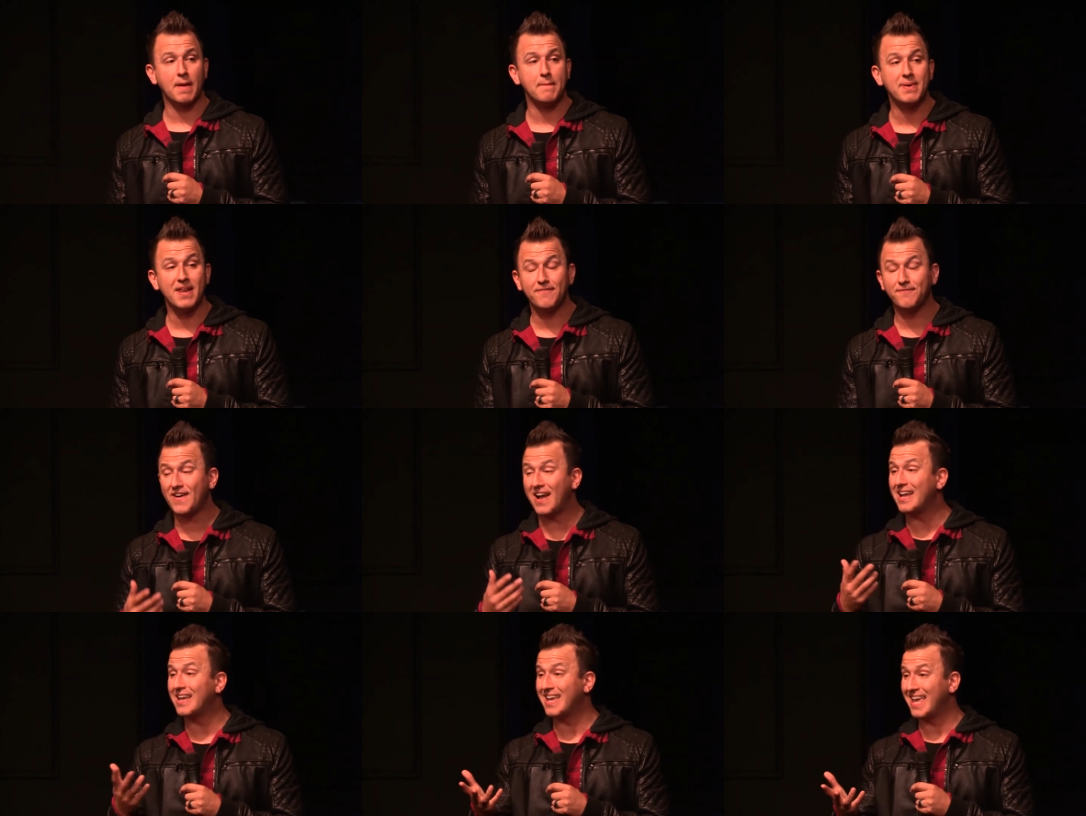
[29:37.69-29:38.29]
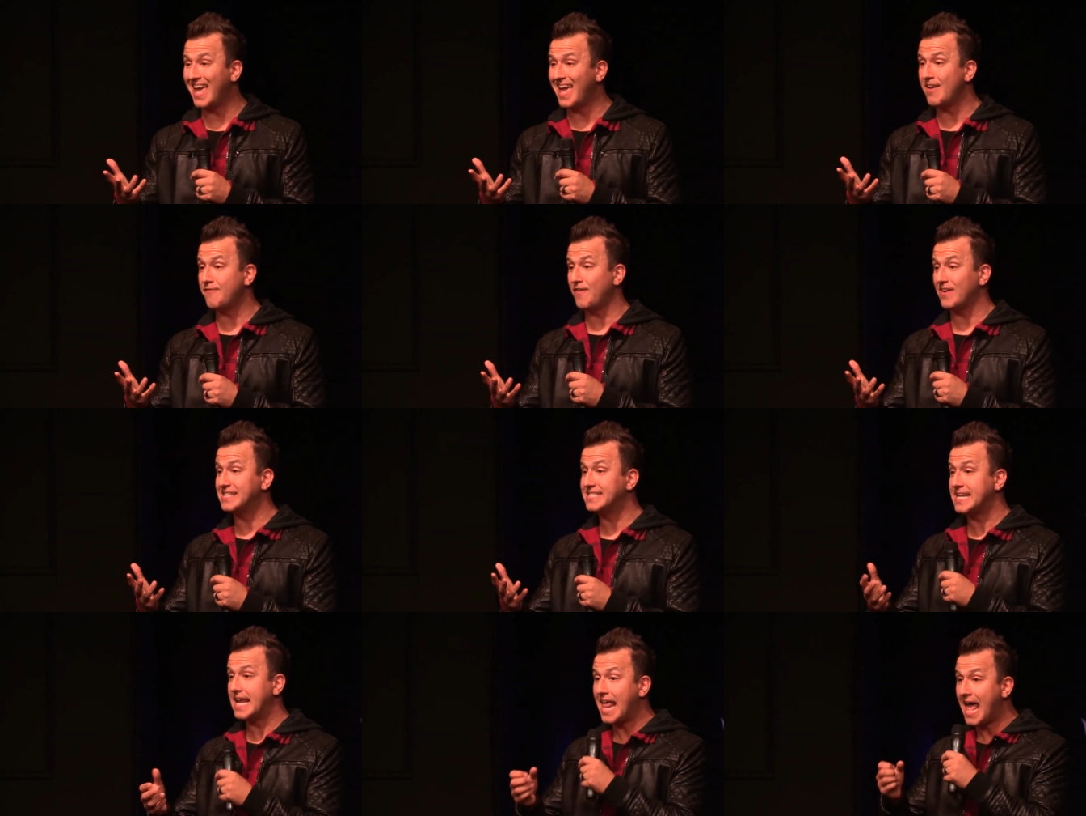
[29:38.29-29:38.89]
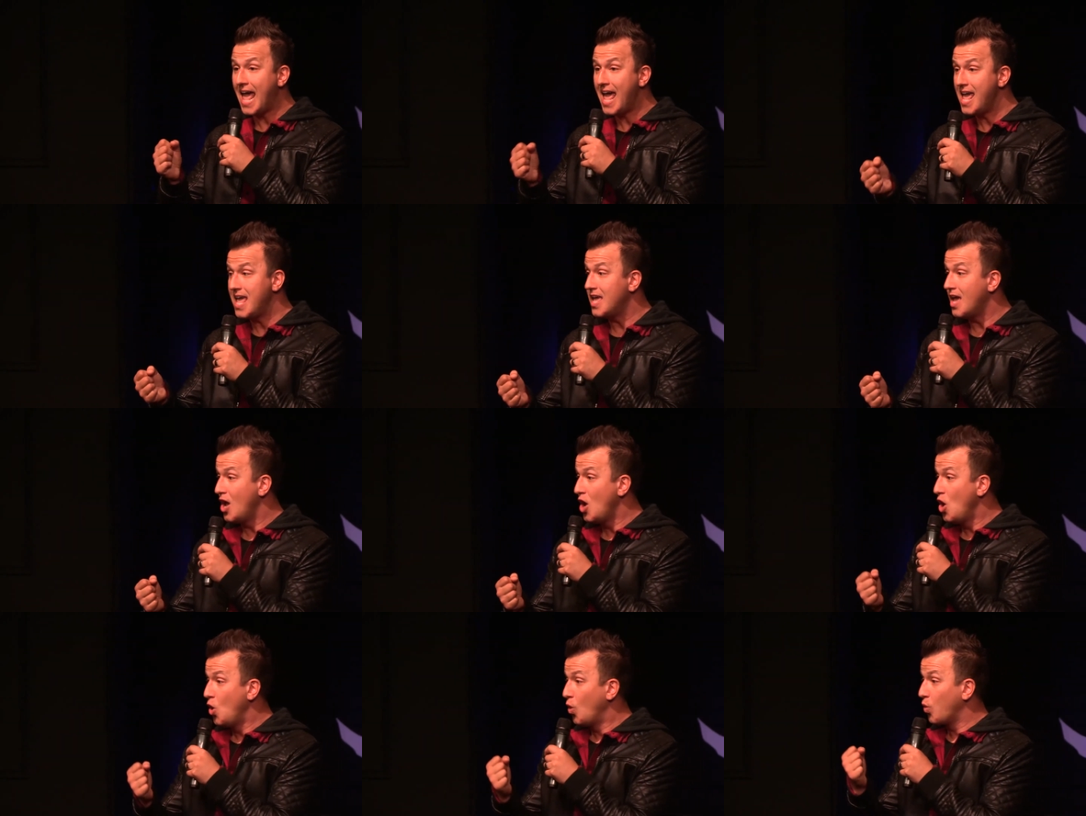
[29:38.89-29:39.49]
But if I, if I said, hey,
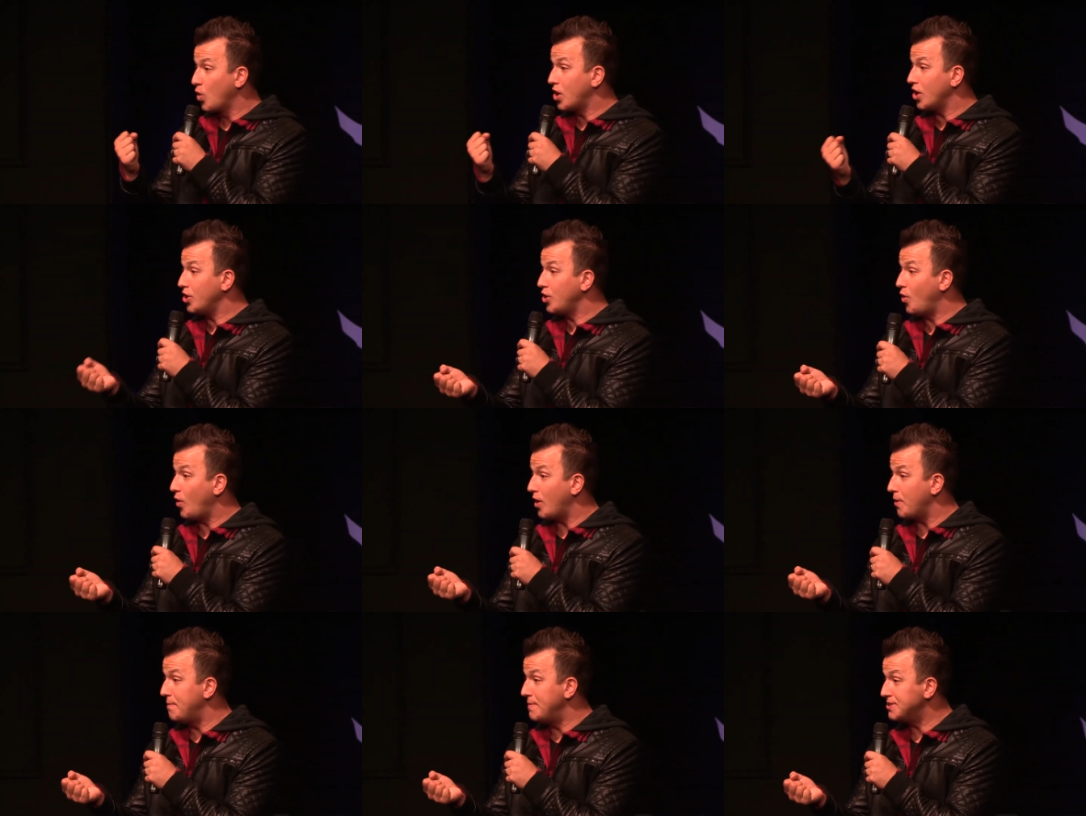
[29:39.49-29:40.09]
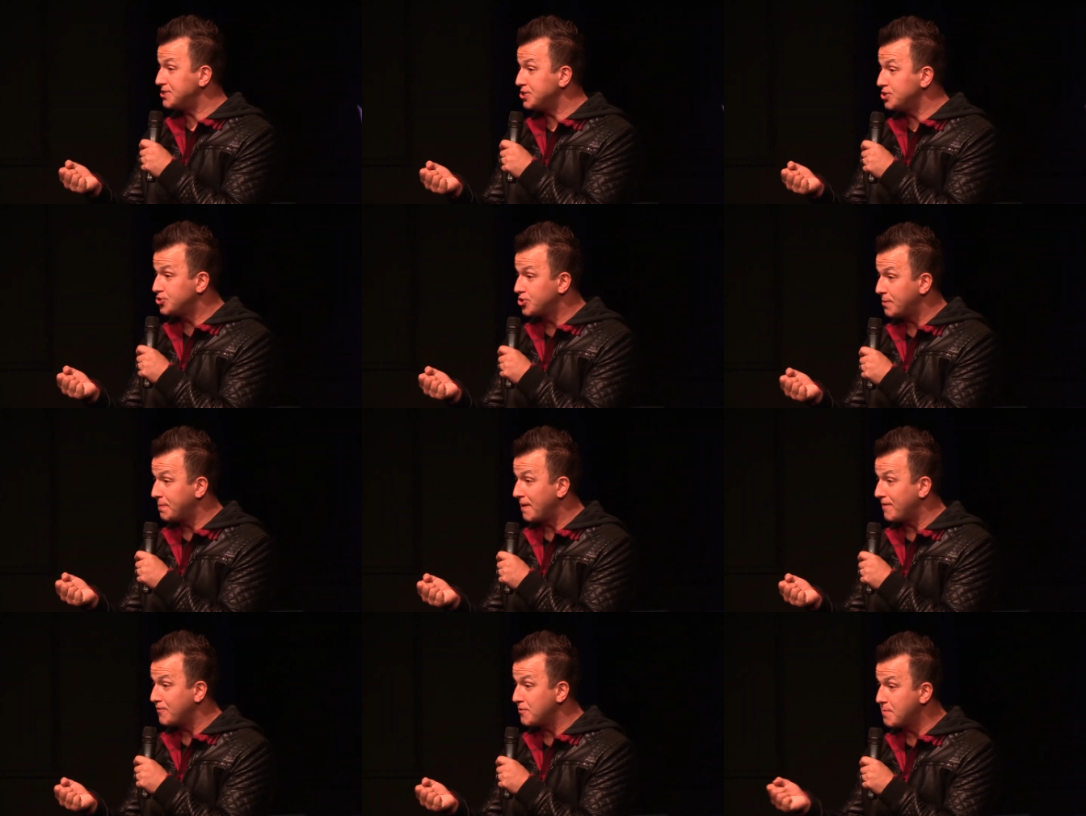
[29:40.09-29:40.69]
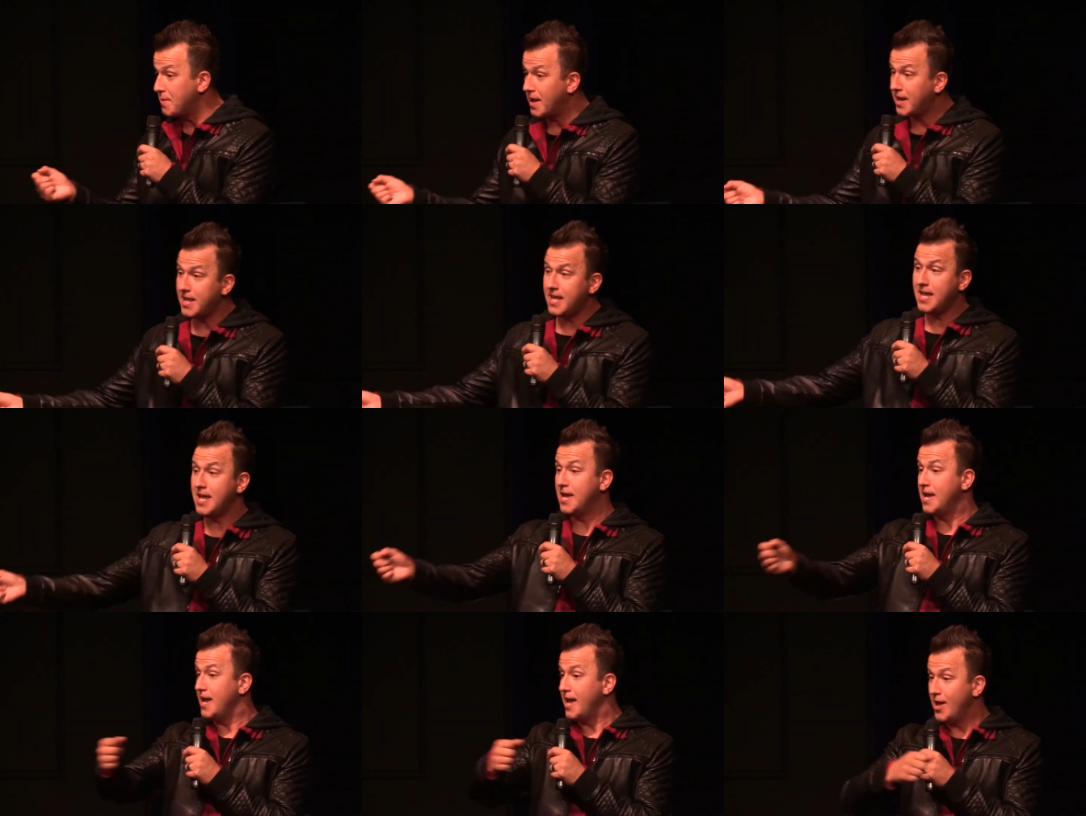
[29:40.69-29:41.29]
we're going to go on a mission trip, everybody,
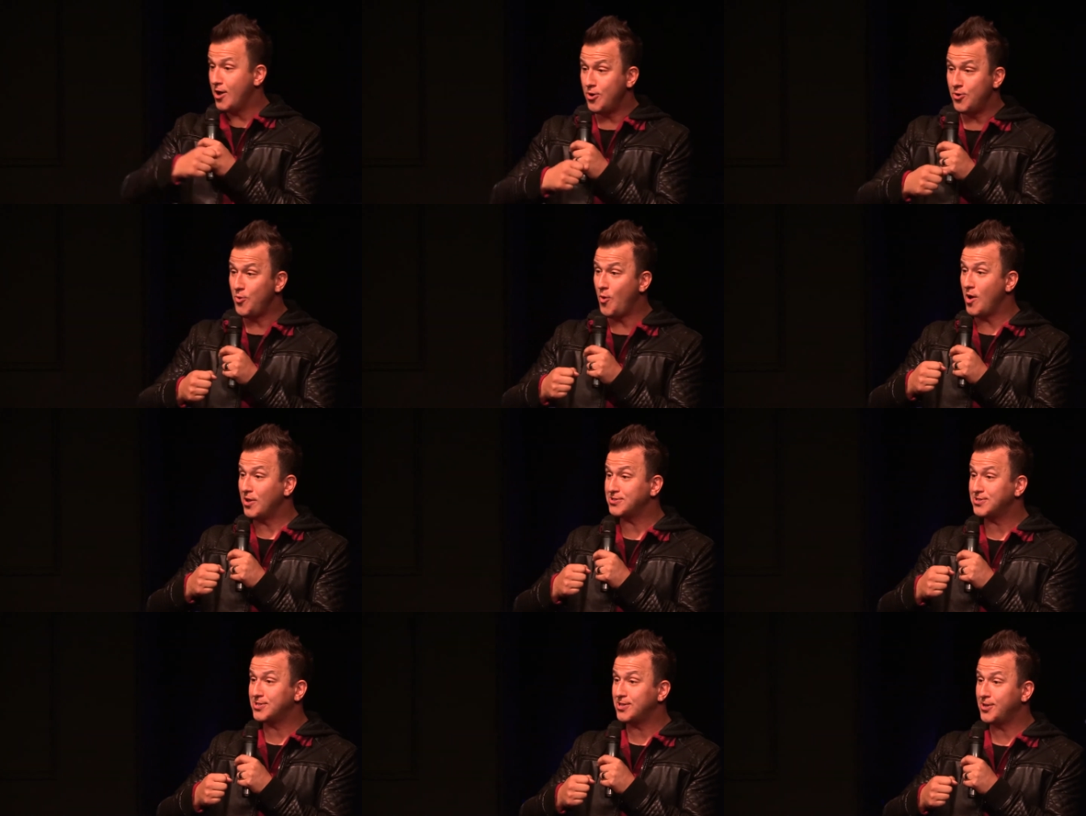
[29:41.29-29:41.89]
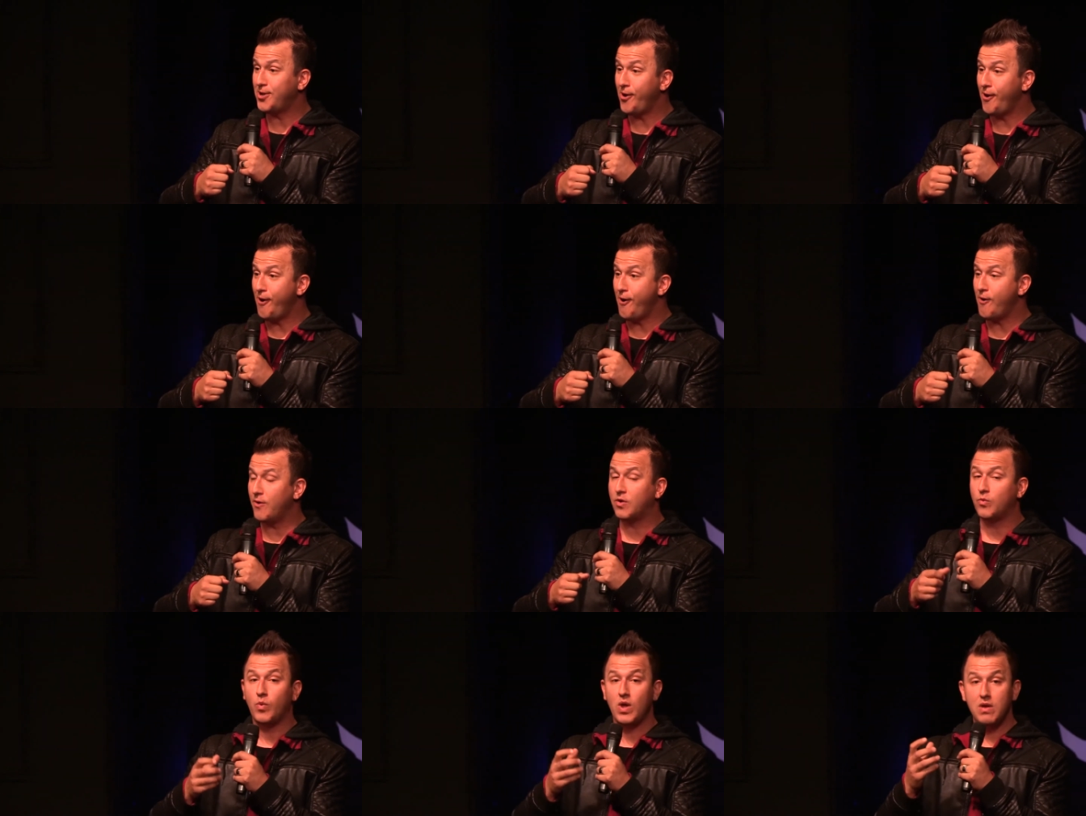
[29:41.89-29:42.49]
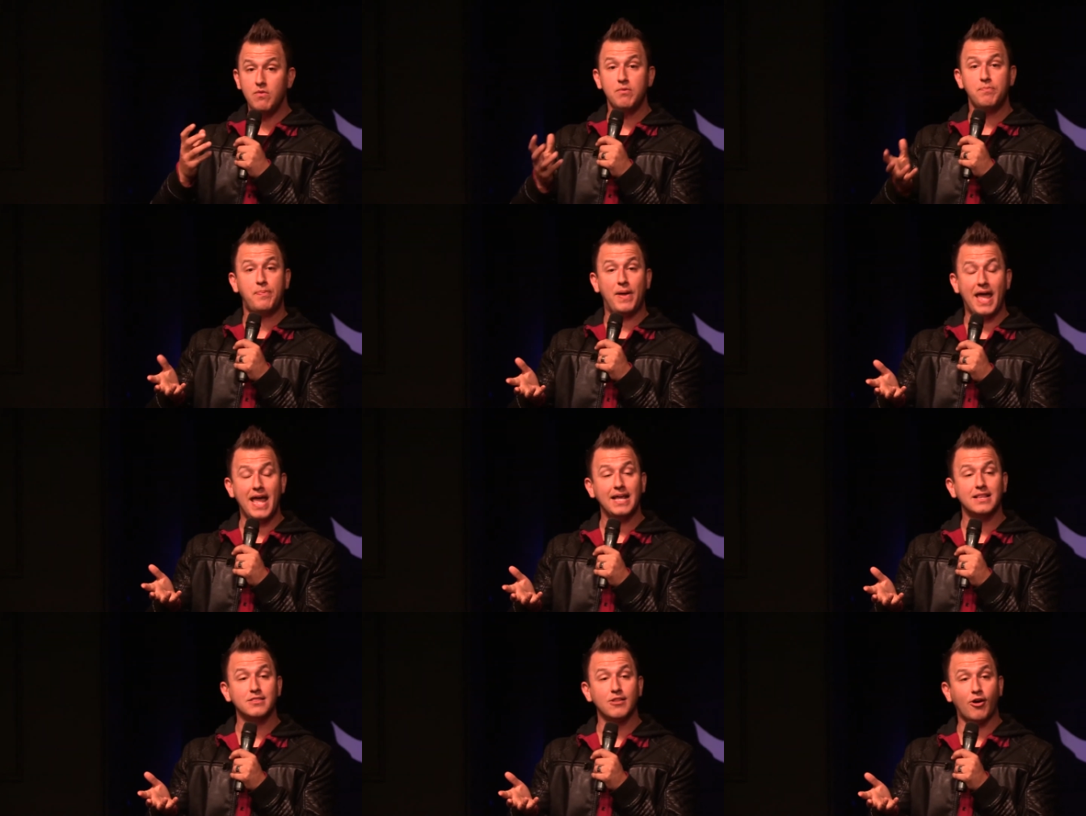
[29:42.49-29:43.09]
who wants to go? And we would
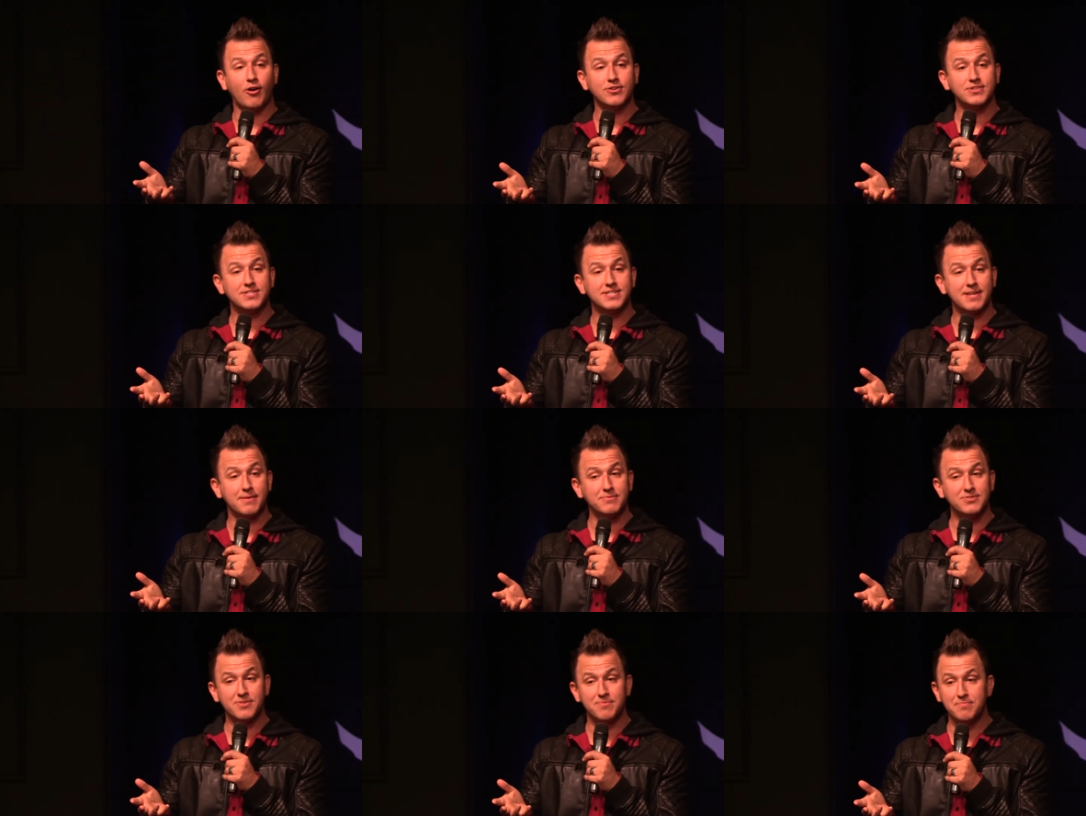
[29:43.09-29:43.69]
pay large sums of